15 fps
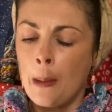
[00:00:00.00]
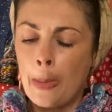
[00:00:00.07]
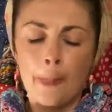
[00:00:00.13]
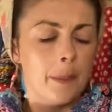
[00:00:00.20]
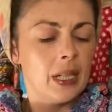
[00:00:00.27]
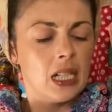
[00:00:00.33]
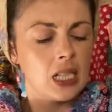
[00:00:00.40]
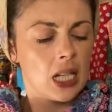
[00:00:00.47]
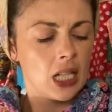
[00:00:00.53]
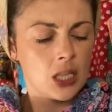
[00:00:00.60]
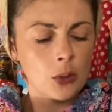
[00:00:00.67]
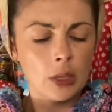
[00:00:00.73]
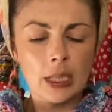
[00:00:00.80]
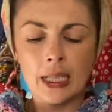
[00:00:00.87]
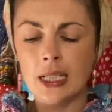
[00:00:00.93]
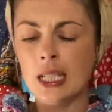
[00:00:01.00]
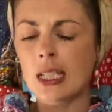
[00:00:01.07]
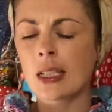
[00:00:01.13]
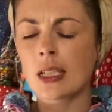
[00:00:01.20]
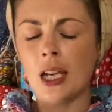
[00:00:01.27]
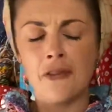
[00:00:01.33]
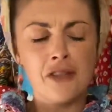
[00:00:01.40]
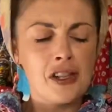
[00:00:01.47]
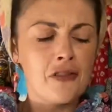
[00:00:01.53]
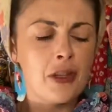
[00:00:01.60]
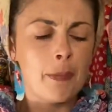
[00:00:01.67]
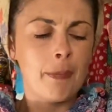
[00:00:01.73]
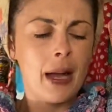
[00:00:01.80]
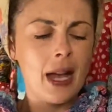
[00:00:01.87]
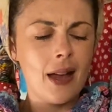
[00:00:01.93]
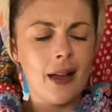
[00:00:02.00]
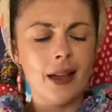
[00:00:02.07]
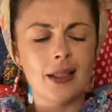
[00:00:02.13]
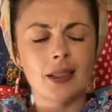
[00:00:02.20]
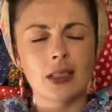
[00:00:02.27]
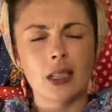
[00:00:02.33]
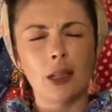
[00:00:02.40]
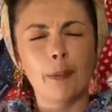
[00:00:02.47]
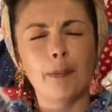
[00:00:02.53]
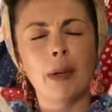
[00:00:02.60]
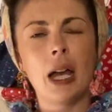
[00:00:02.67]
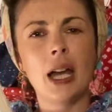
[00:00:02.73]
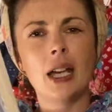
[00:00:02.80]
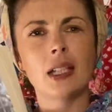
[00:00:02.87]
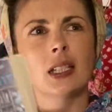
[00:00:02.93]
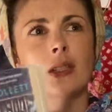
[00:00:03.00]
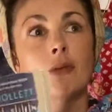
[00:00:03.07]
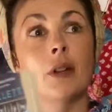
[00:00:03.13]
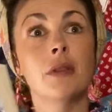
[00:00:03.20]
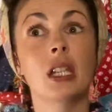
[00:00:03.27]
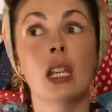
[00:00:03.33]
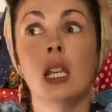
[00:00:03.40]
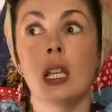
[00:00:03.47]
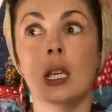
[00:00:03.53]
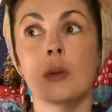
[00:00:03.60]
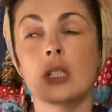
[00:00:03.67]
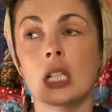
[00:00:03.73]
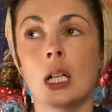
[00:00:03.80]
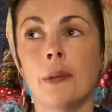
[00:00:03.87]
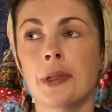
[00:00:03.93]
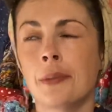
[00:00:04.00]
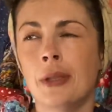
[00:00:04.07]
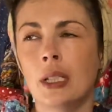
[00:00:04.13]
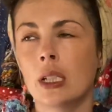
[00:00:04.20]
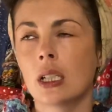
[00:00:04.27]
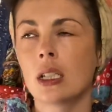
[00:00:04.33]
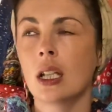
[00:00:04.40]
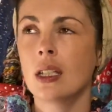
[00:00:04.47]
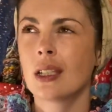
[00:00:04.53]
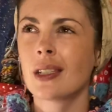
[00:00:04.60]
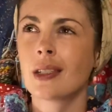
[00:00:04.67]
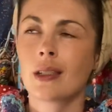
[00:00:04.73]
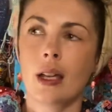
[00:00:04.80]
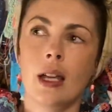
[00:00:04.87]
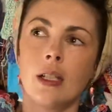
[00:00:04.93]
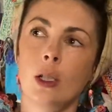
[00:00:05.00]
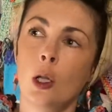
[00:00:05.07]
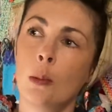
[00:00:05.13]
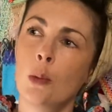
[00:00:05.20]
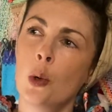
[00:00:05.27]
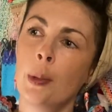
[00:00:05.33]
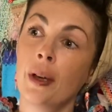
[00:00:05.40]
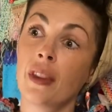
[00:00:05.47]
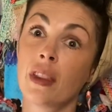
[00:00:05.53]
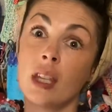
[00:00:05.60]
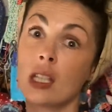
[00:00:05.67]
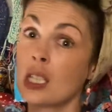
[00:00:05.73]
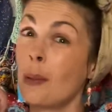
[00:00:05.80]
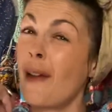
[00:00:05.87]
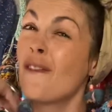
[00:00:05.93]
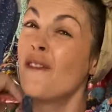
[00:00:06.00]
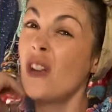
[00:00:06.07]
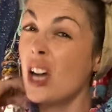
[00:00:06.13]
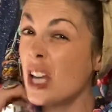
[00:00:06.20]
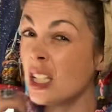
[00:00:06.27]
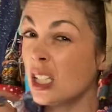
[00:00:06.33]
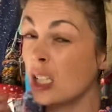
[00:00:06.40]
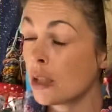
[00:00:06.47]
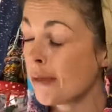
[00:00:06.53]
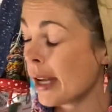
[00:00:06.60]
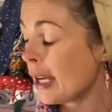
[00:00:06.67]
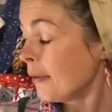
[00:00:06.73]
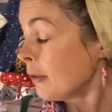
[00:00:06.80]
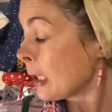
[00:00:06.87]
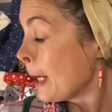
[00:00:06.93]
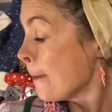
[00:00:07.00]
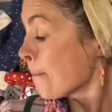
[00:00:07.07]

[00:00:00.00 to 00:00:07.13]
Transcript: But it takes you on like a discovery of your past and the past around here, which helps me like understand a lot more about the things I might find in the ground.